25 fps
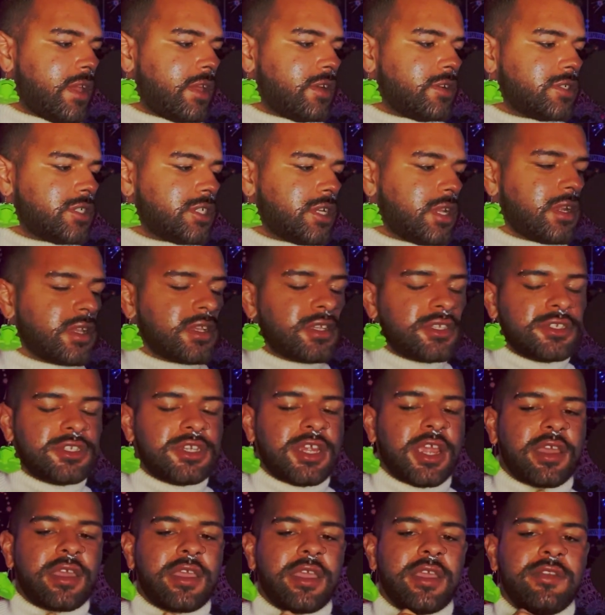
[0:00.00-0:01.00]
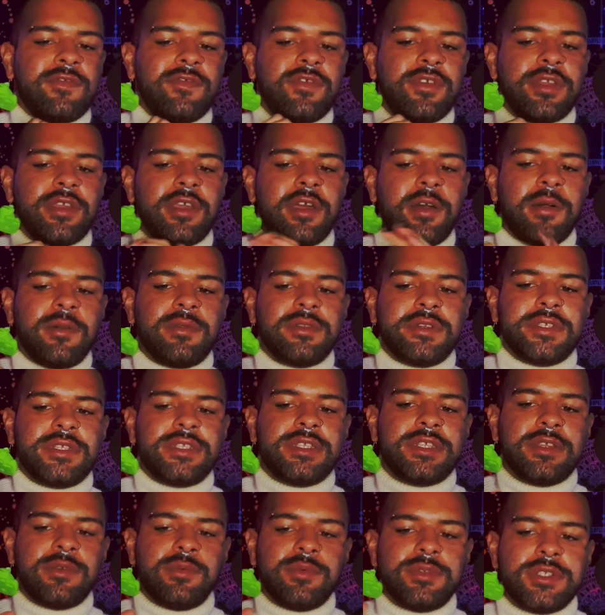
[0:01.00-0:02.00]
energetic check in for y'all to
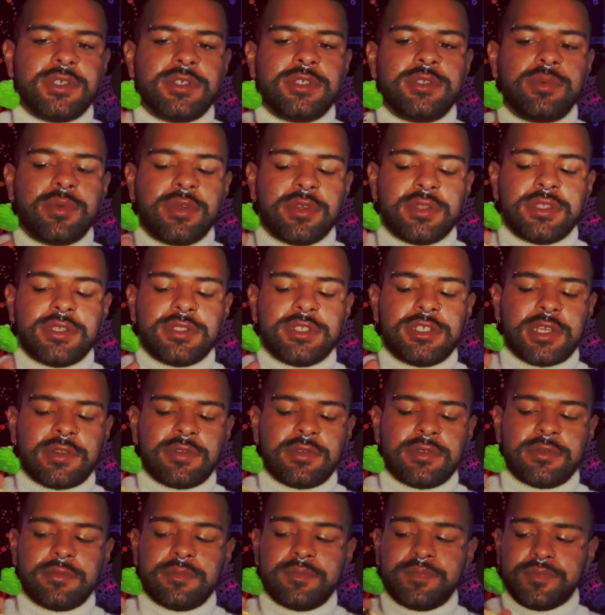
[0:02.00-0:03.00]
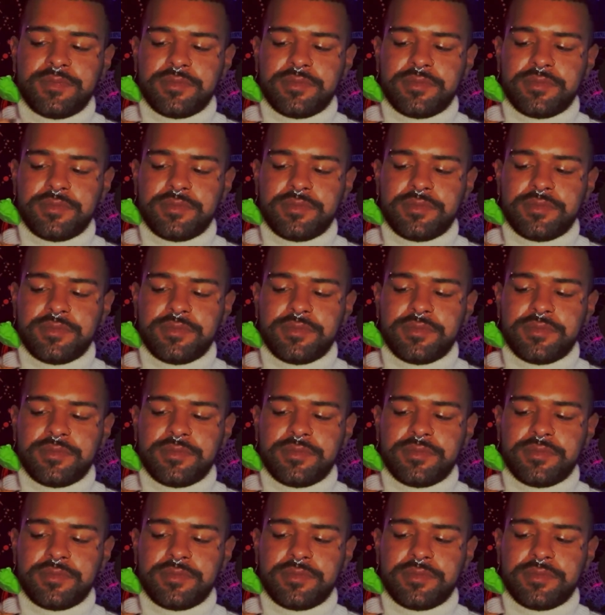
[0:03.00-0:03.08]
see just where the general